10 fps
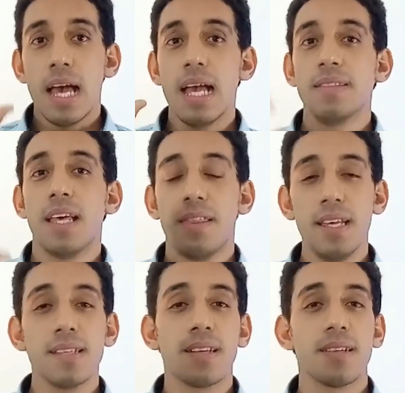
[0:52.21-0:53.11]
And
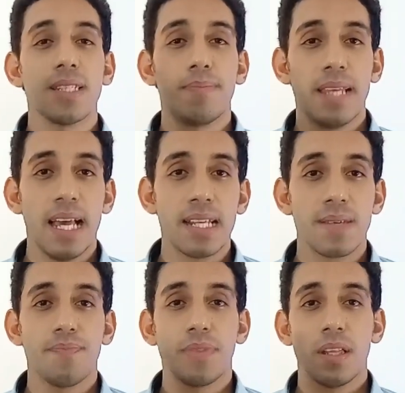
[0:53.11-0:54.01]
these custom
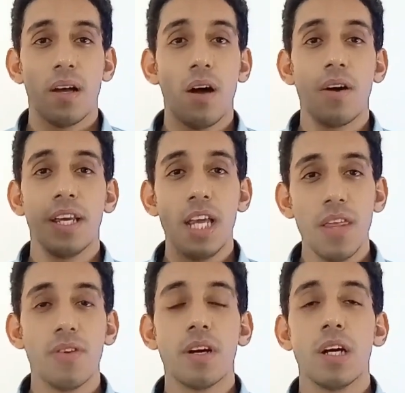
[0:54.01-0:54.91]
tags are
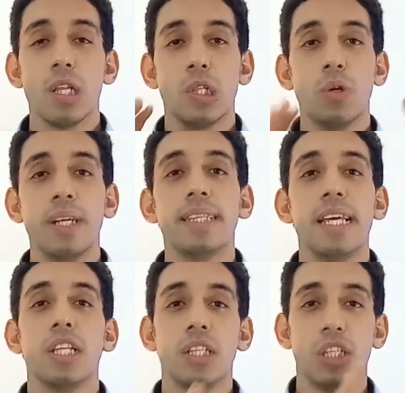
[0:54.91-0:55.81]
either
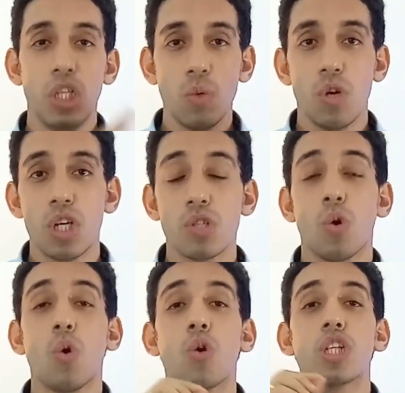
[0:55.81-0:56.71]
long-tailed keywords
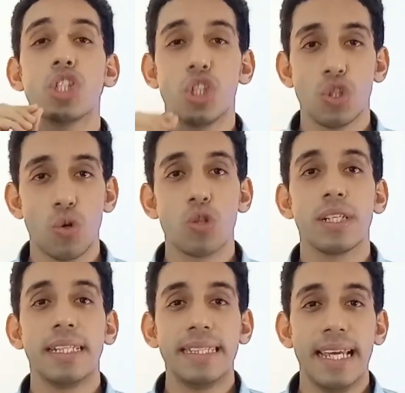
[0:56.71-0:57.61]
or
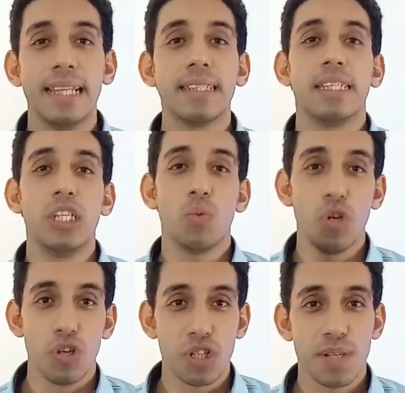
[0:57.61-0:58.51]
short-tailed
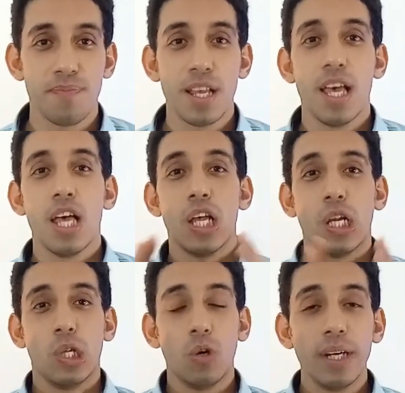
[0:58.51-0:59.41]
keywords.
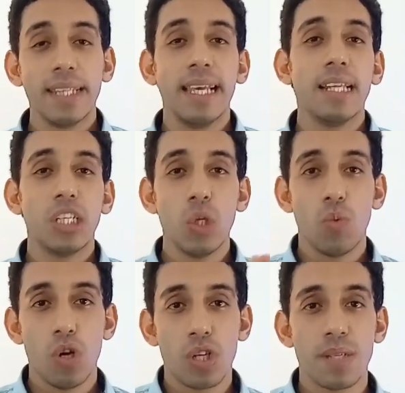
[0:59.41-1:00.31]
Long-tail
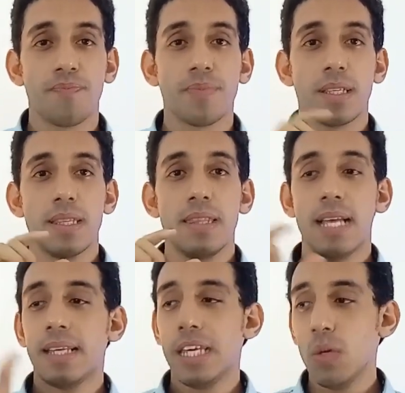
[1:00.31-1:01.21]
keywords,
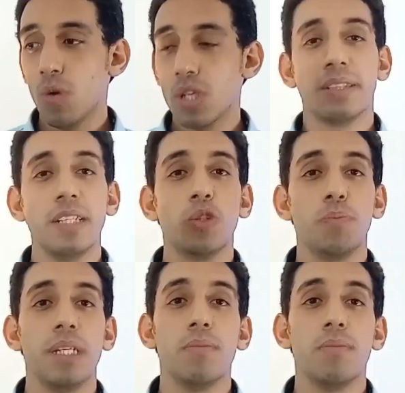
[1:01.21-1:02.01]
that the keywords tend to be